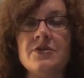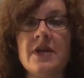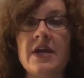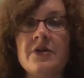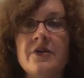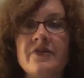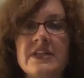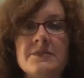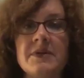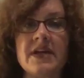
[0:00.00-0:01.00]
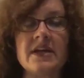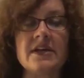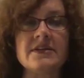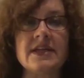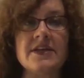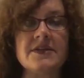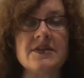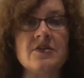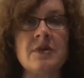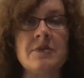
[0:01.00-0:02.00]
And I don't know if that's because they
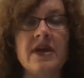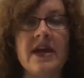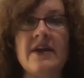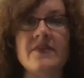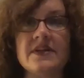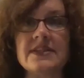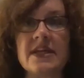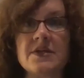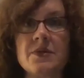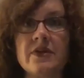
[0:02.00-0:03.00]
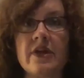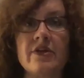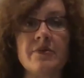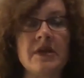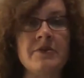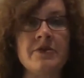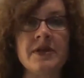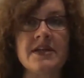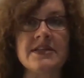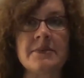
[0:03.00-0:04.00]
assume I'm not having sex with other people
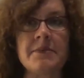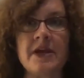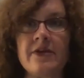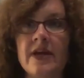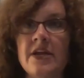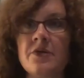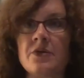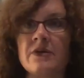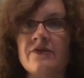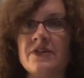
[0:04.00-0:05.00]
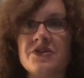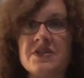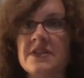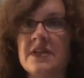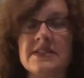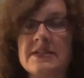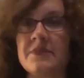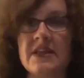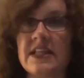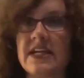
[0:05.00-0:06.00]
because I'm married, or if it's just not
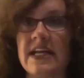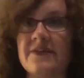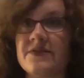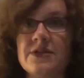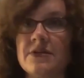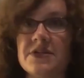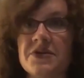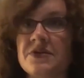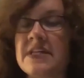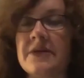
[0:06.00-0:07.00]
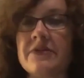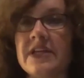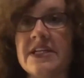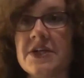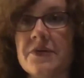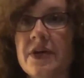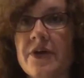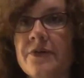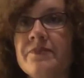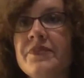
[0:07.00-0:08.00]
something they give to adults. I really don't know.